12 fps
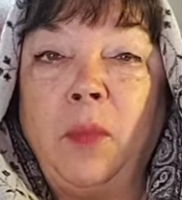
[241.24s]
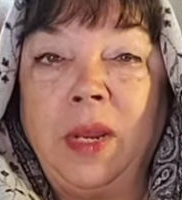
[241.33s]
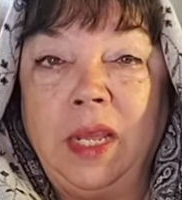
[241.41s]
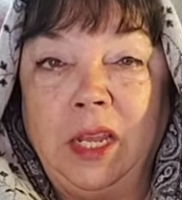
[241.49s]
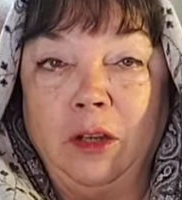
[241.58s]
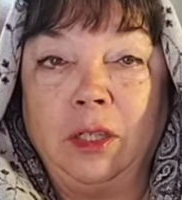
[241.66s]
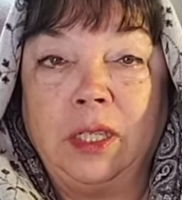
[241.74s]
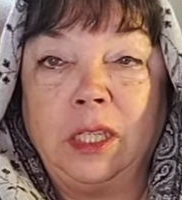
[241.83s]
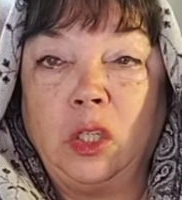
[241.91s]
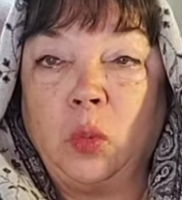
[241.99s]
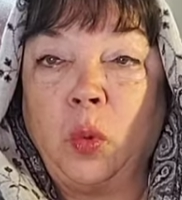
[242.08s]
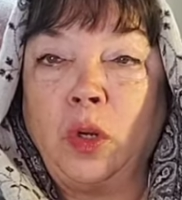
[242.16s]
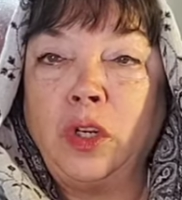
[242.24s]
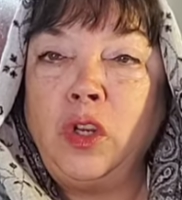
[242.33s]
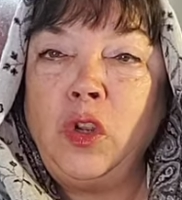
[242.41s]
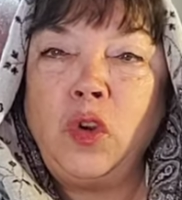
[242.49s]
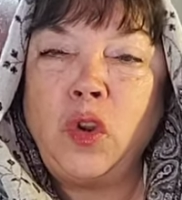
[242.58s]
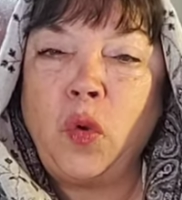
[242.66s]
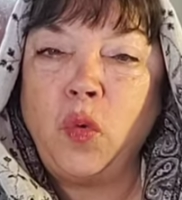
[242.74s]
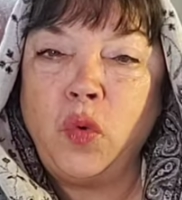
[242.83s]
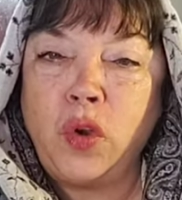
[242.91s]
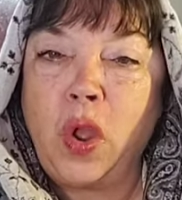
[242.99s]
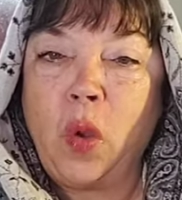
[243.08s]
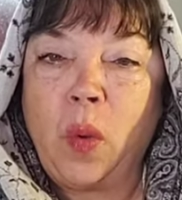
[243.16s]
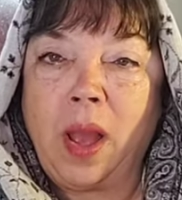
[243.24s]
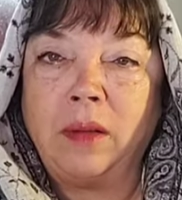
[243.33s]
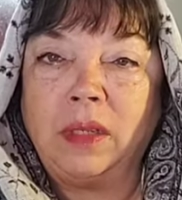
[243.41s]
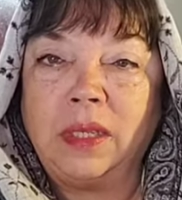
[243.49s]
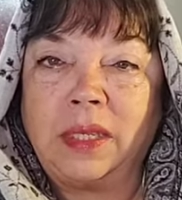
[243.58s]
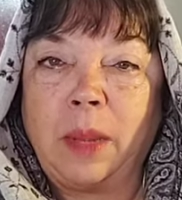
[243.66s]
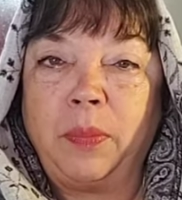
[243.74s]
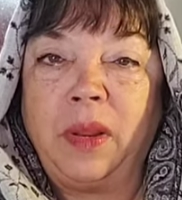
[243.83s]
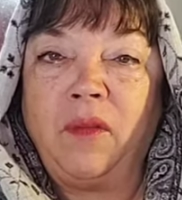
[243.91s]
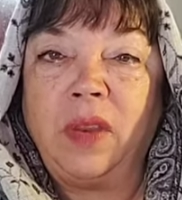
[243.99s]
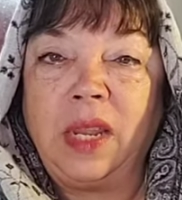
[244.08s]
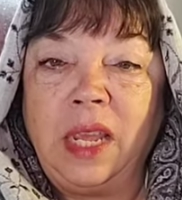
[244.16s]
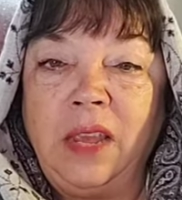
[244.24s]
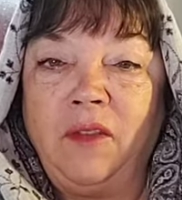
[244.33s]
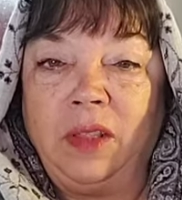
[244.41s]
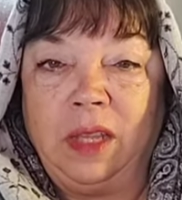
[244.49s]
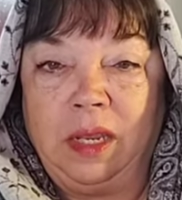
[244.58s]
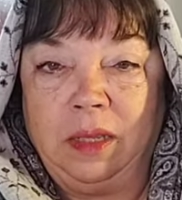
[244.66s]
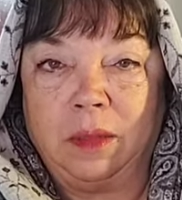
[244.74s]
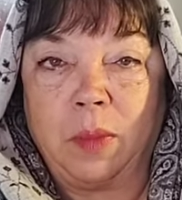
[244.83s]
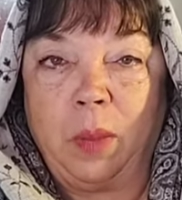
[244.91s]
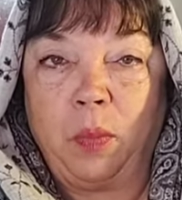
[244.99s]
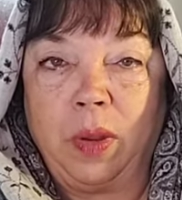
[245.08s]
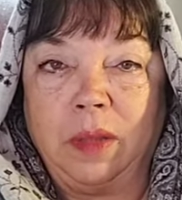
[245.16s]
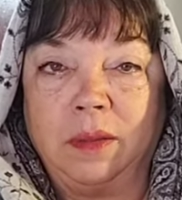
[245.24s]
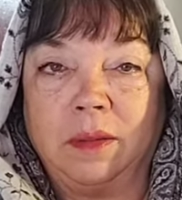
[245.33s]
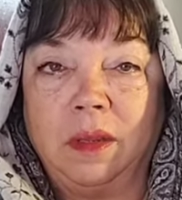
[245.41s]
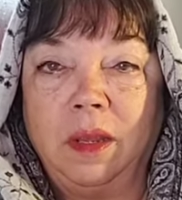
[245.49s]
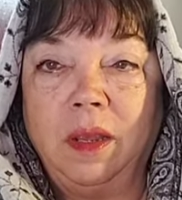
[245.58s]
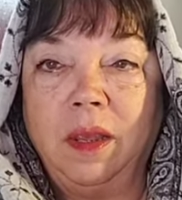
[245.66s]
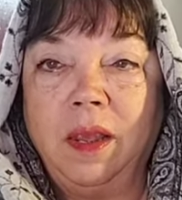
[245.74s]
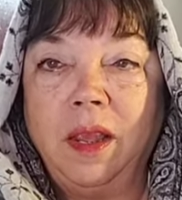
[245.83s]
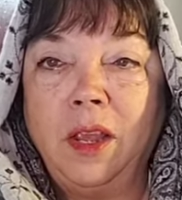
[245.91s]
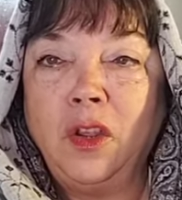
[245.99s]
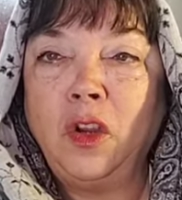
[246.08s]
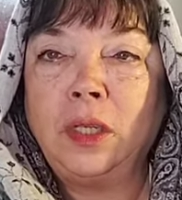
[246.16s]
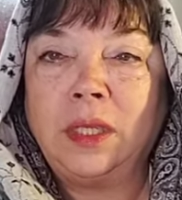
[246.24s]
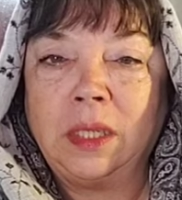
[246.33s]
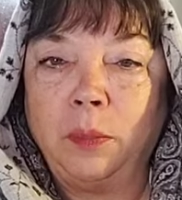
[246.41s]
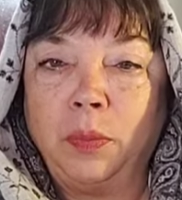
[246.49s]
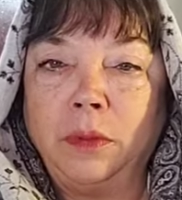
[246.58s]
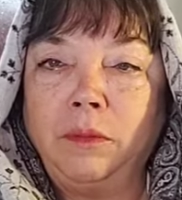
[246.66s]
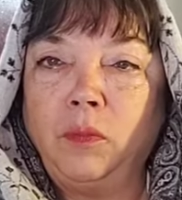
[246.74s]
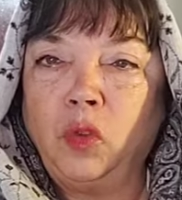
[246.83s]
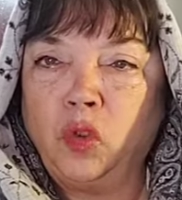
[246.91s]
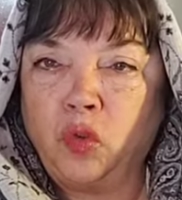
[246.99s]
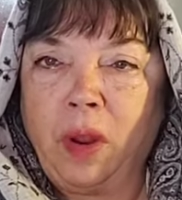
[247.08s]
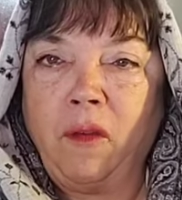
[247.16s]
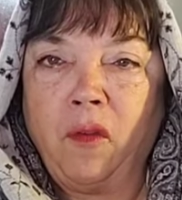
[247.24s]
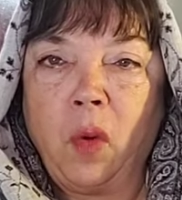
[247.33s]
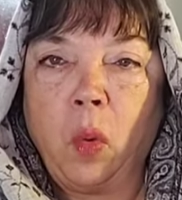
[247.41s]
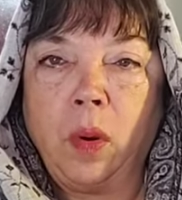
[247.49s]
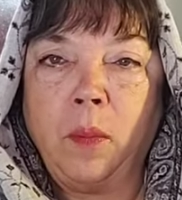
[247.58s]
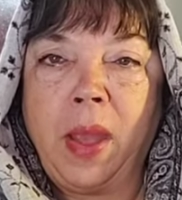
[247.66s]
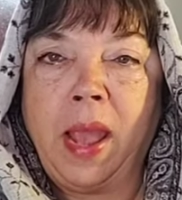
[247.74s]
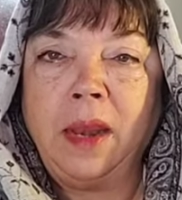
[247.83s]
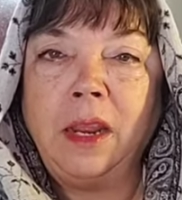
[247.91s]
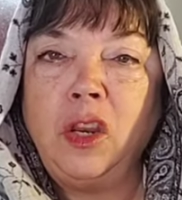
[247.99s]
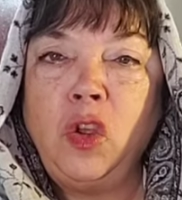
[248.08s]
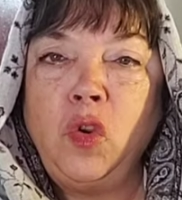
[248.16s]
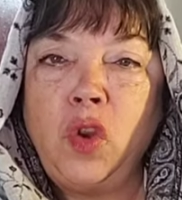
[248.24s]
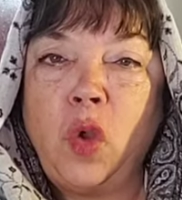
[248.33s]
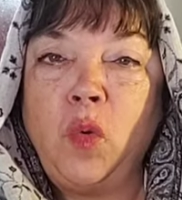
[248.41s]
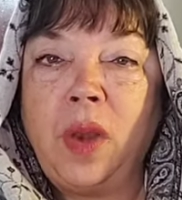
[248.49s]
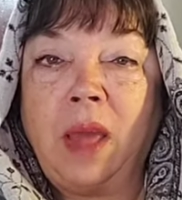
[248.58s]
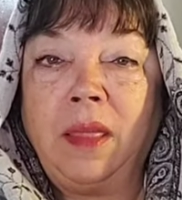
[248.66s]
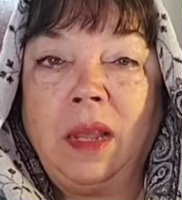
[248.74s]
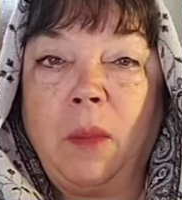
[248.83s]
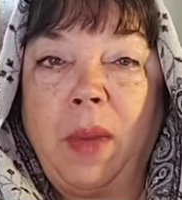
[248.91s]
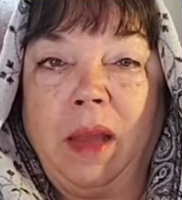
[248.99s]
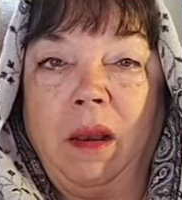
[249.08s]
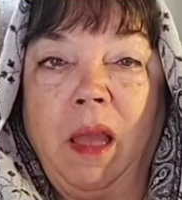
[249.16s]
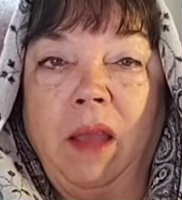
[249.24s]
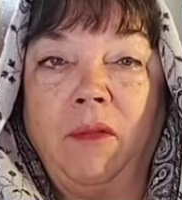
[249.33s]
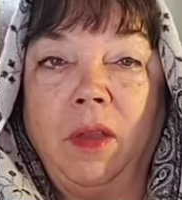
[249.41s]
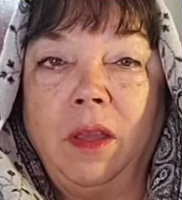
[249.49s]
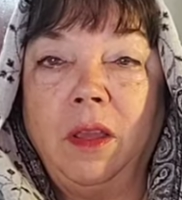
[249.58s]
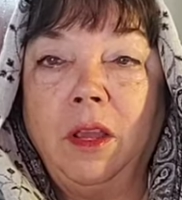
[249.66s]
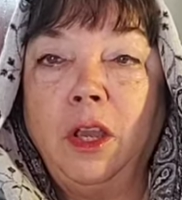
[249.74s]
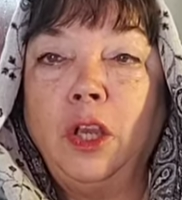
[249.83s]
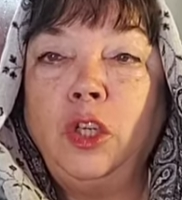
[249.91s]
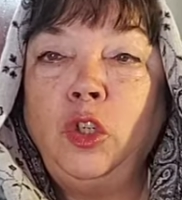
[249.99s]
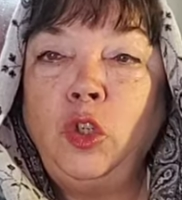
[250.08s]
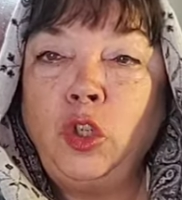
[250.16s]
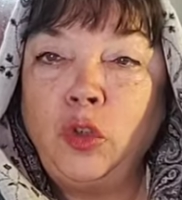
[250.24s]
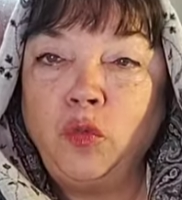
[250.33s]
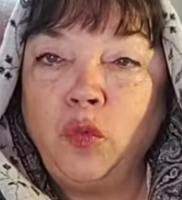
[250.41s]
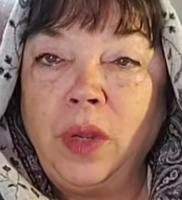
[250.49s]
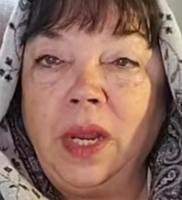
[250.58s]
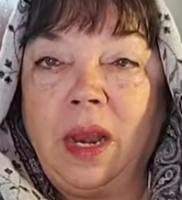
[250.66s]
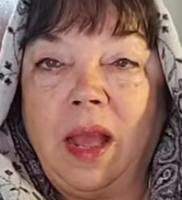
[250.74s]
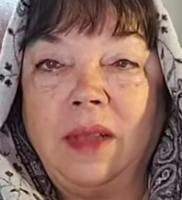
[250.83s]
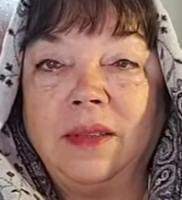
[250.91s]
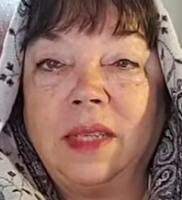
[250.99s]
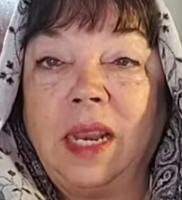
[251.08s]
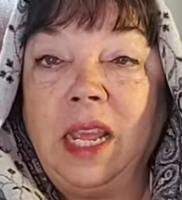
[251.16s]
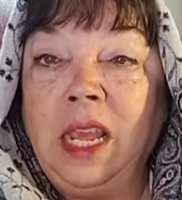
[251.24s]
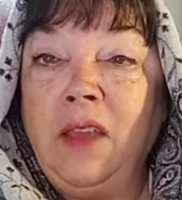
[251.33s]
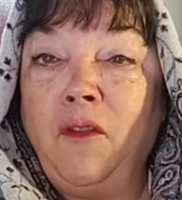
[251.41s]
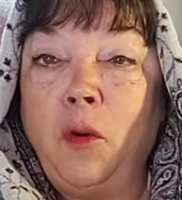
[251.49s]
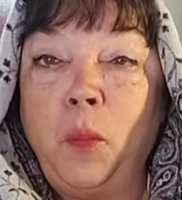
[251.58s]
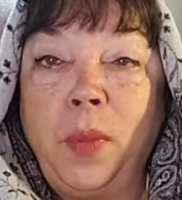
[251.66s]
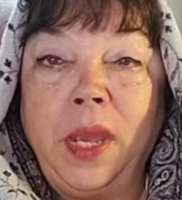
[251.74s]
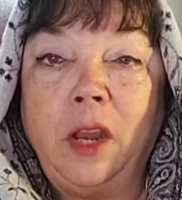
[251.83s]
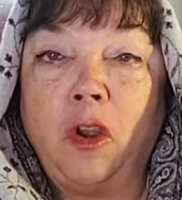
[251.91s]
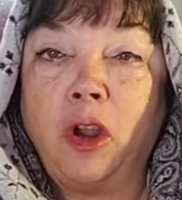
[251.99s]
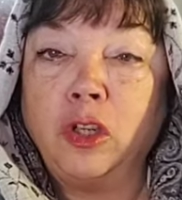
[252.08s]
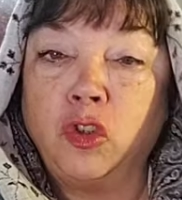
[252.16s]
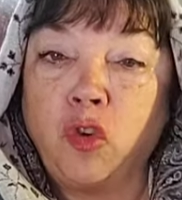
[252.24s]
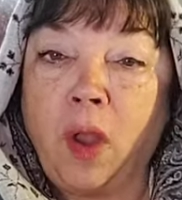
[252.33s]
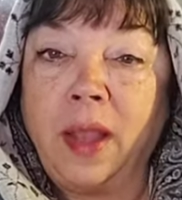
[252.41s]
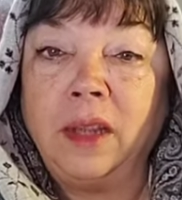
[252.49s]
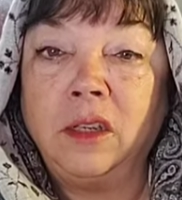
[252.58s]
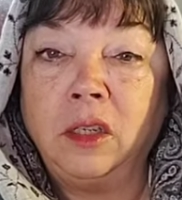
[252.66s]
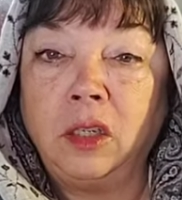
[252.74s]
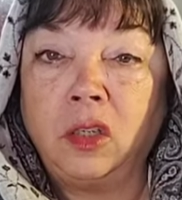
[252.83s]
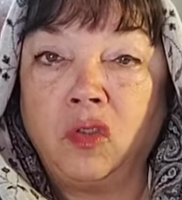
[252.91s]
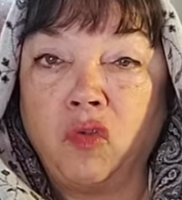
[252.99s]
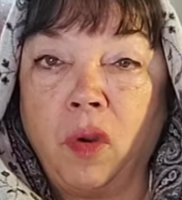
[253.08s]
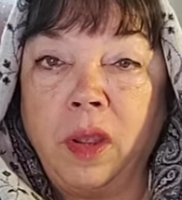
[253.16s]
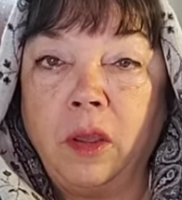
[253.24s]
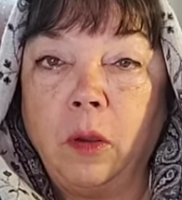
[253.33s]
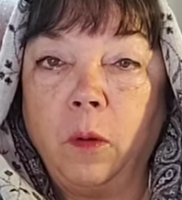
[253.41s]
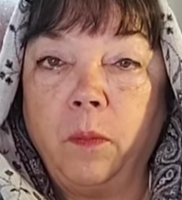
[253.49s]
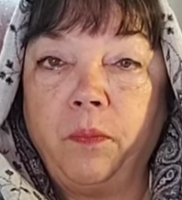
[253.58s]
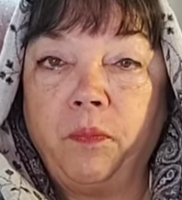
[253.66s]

many years in this world, and you don't know how deceptive and evil it is, my prince. You're a simple, straightforward man, and you know nothing about life. You should realize that evil men are trying to destroy you.